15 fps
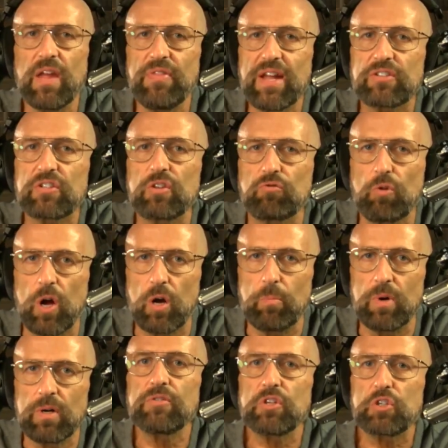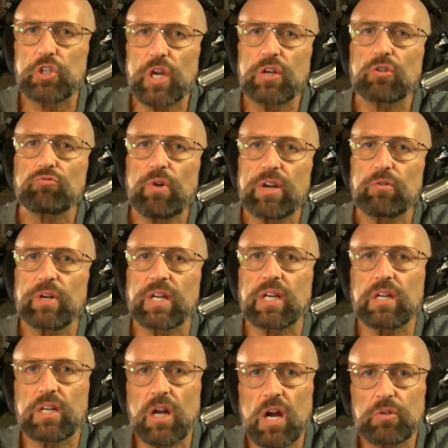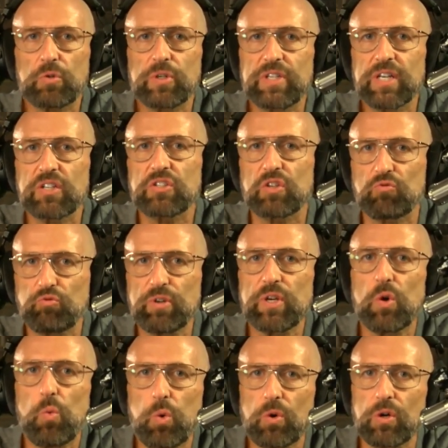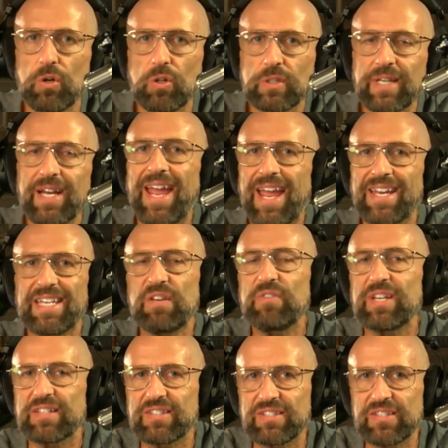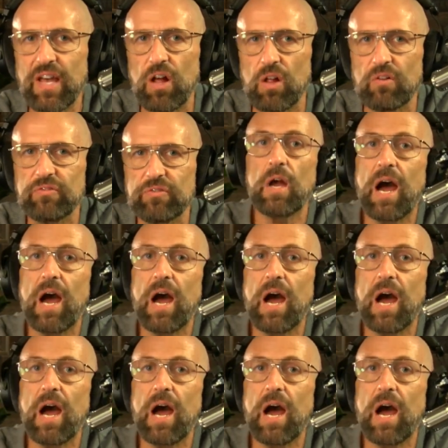And that's the rub. The gender rhetoric contradicts the real world and even itself.